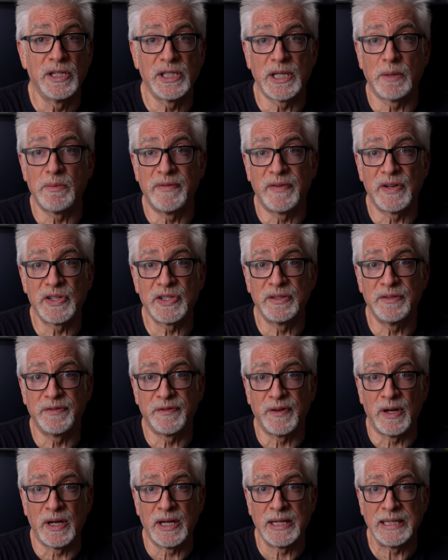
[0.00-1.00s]
some of us
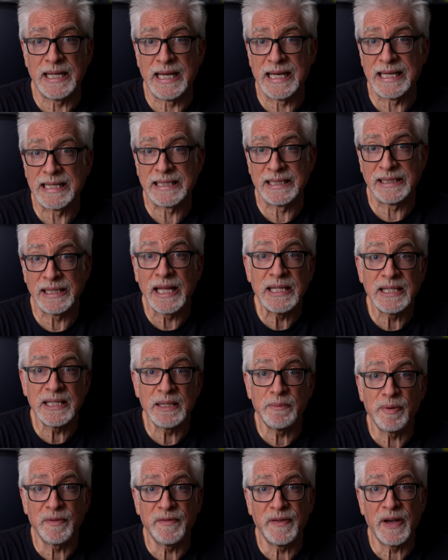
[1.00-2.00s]
define as lens
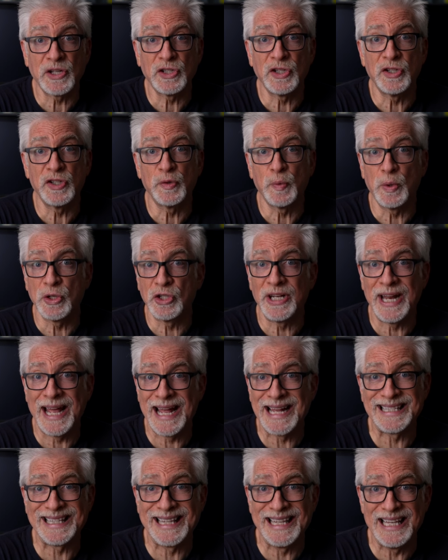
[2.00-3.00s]
imperfections which
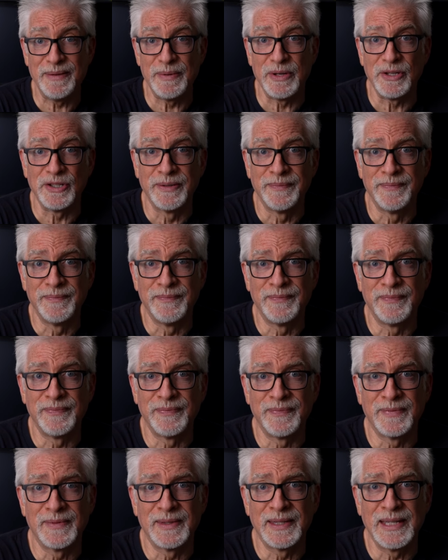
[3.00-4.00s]
enhance the image,
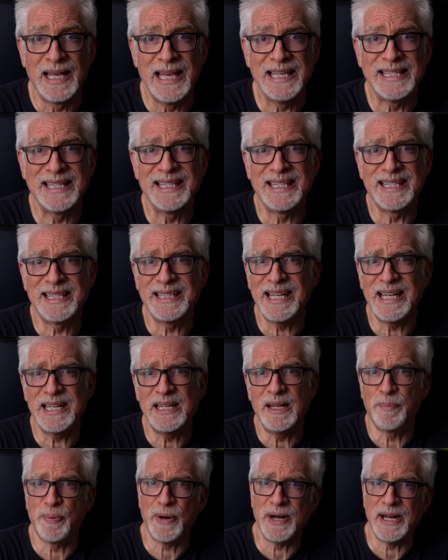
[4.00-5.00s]
is
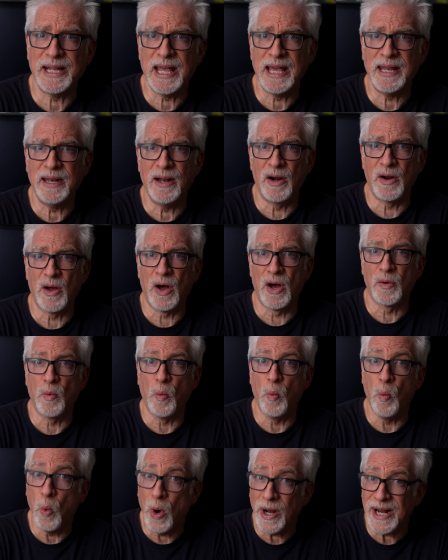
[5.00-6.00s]
instead predicated
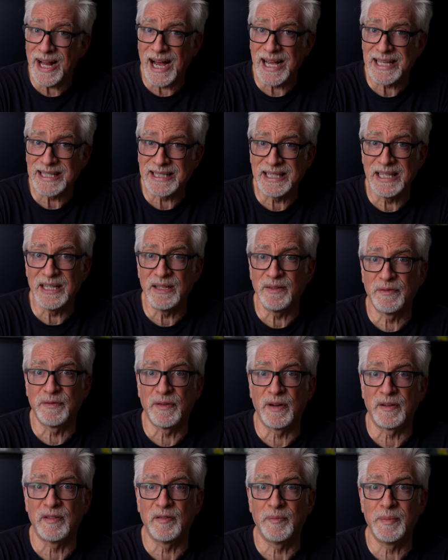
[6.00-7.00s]
on what I see in
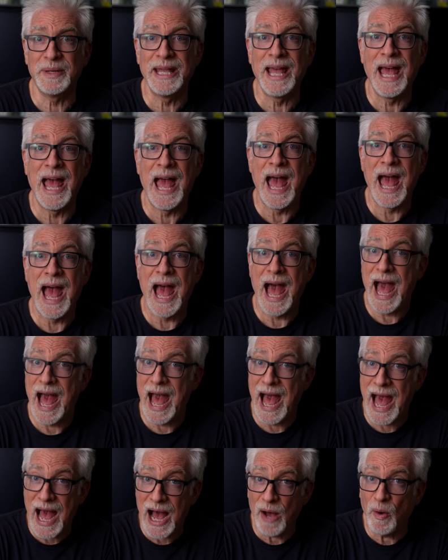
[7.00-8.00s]
front of me,
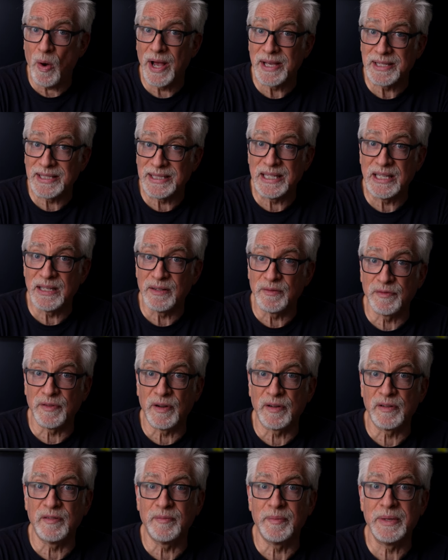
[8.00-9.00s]
how I see in
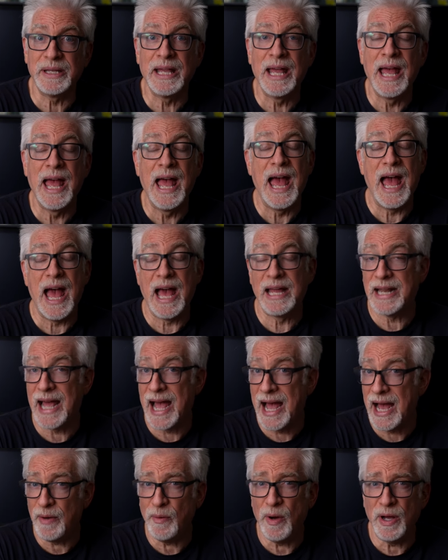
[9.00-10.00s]
front of me, and
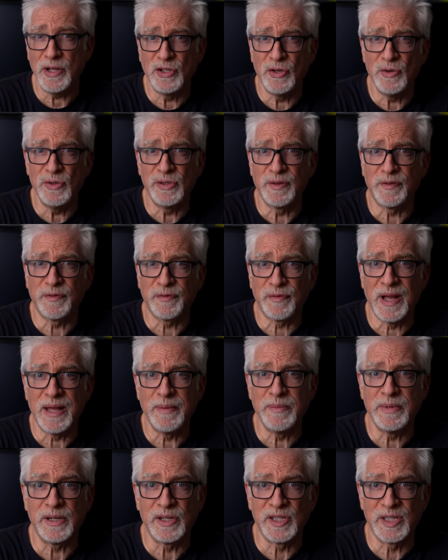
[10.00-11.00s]
how I choose to
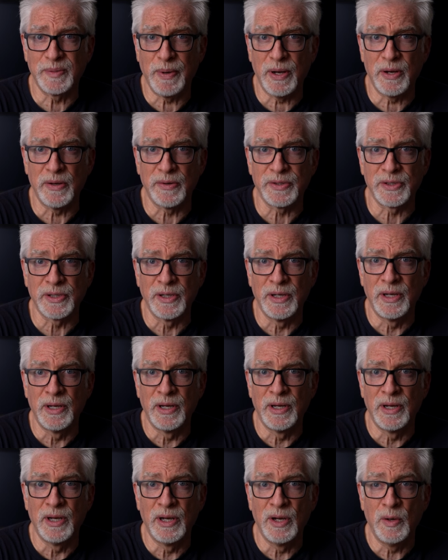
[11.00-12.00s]
frame and expose,
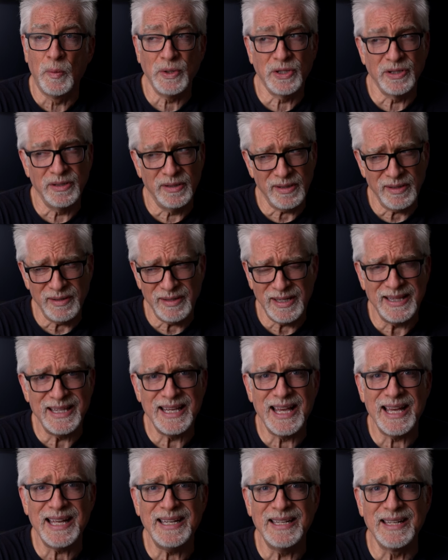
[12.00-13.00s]
which in turn, in
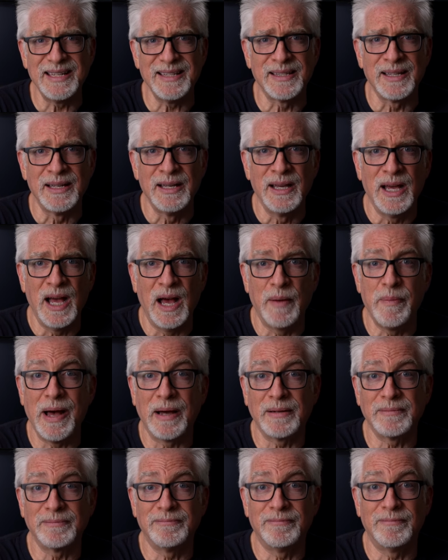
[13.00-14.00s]
the end, is
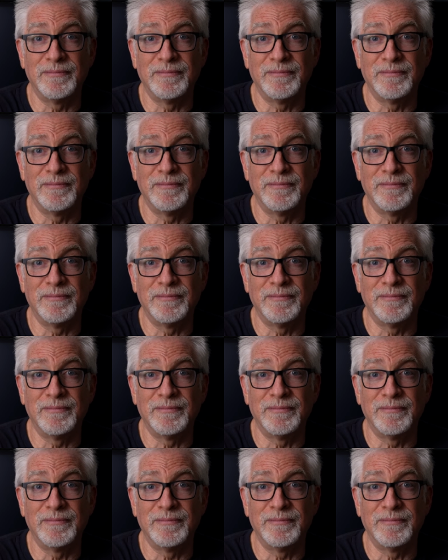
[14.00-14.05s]
about